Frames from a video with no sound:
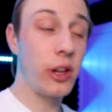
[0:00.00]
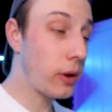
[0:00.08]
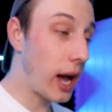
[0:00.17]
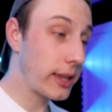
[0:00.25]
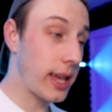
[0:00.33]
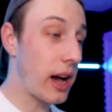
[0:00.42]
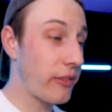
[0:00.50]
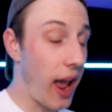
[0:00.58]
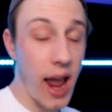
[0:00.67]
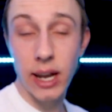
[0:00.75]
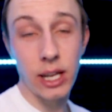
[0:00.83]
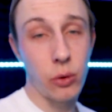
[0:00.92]
you guys have
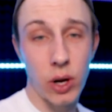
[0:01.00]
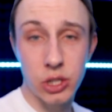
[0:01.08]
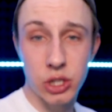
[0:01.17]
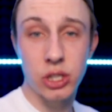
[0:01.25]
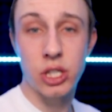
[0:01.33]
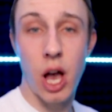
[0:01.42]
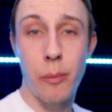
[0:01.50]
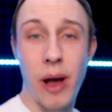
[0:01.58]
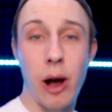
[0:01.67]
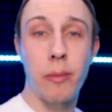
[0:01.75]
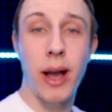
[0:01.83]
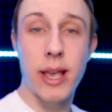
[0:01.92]
any questions
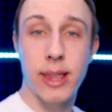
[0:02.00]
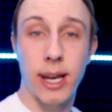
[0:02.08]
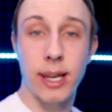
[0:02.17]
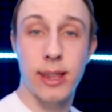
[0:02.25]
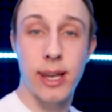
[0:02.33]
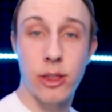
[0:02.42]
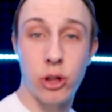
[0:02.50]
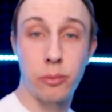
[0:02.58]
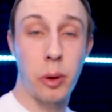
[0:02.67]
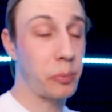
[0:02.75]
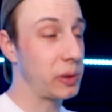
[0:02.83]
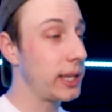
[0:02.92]
about my entire
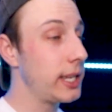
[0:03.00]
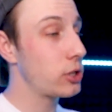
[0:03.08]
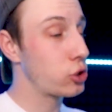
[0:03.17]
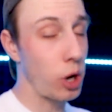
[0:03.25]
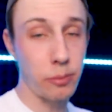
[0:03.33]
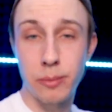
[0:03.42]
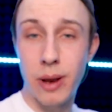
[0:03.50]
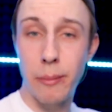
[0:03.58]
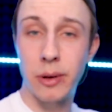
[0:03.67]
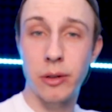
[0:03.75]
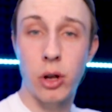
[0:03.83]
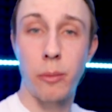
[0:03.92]
setup, please drop them
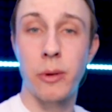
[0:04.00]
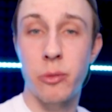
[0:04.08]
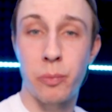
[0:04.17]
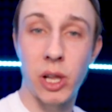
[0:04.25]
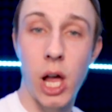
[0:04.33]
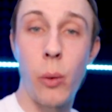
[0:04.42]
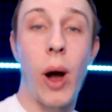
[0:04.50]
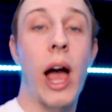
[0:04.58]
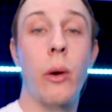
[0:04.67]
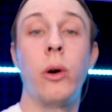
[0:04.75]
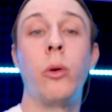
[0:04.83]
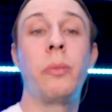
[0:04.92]
down in the comments below.
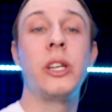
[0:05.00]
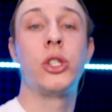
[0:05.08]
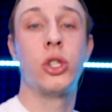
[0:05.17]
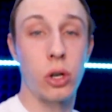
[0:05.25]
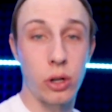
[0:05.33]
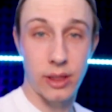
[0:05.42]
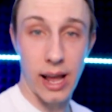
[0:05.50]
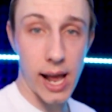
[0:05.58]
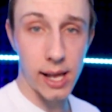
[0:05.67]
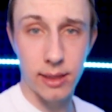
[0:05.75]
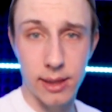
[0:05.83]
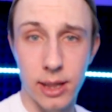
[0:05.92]
I will be sure to
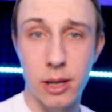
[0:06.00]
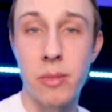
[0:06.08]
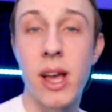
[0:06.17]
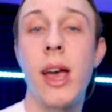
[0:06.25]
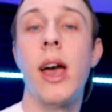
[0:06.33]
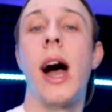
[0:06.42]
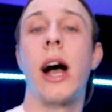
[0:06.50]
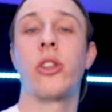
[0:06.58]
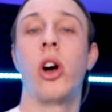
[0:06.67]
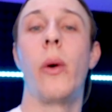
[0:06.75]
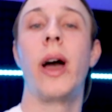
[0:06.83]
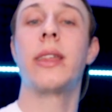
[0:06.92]
answer them. As
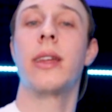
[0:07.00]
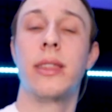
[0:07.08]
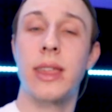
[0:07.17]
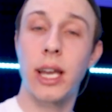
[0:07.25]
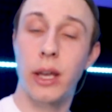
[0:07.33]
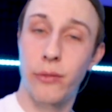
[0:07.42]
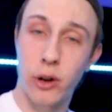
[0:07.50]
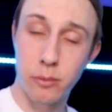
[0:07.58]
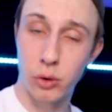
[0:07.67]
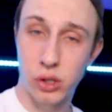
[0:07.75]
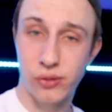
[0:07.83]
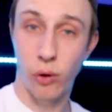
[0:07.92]
always, thank you very
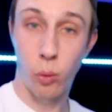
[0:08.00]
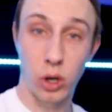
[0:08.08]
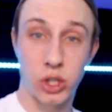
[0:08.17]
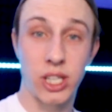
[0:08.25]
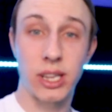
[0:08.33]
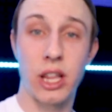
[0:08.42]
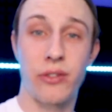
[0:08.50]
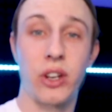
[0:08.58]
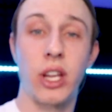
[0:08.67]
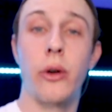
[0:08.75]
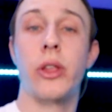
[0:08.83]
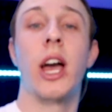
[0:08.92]
much for watching these
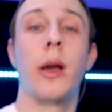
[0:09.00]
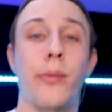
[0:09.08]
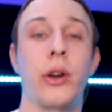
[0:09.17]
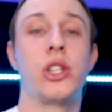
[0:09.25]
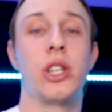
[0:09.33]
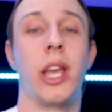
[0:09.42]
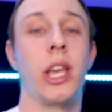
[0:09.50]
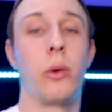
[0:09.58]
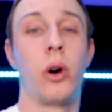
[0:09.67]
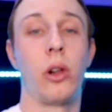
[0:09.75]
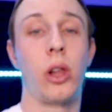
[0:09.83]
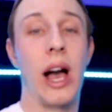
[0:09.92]
videos. I appreciate you
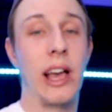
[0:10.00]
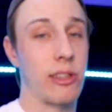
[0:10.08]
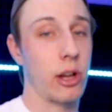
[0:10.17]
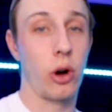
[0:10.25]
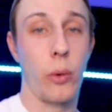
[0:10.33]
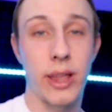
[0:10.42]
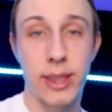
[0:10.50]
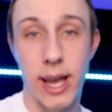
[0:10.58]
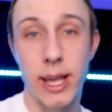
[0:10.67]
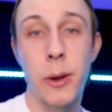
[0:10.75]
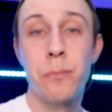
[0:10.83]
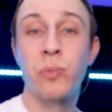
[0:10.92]
all, as I always
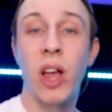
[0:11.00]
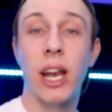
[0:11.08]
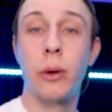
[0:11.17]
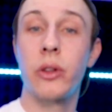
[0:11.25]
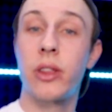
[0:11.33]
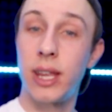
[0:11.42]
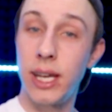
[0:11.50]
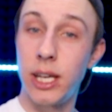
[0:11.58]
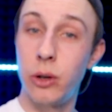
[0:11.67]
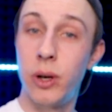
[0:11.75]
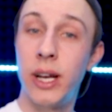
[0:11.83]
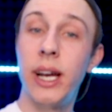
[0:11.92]
say, and I will see
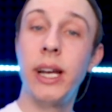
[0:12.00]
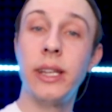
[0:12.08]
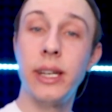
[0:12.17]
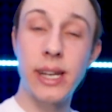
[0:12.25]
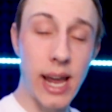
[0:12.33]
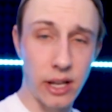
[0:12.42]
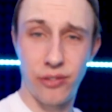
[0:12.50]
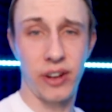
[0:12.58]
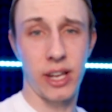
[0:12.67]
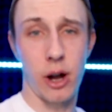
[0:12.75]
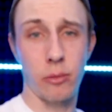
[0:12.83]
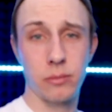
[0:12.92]
you in the next
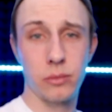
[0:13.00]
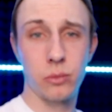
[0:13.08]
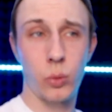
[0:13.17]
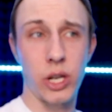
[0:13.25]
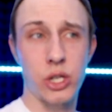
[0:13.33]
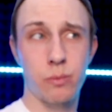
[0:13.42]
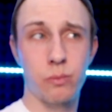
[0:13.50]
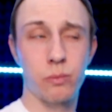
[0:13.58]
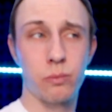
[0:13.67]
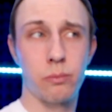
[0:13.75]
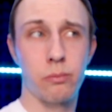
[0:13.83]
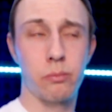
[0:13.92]
video, which
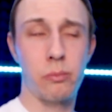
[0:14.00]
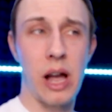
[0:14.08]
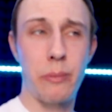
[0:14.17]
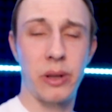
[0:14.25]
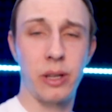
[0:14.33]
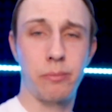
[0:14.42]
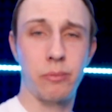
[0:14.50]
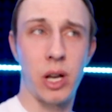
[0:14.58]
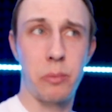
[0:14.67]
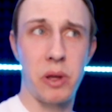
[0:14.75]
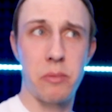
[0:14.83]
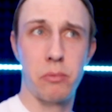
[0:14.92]
might be
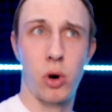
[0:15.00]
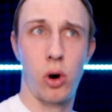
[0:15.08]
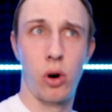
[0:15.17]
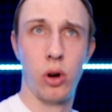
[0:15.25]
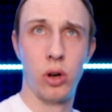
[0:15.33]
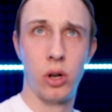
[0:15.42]
a bit more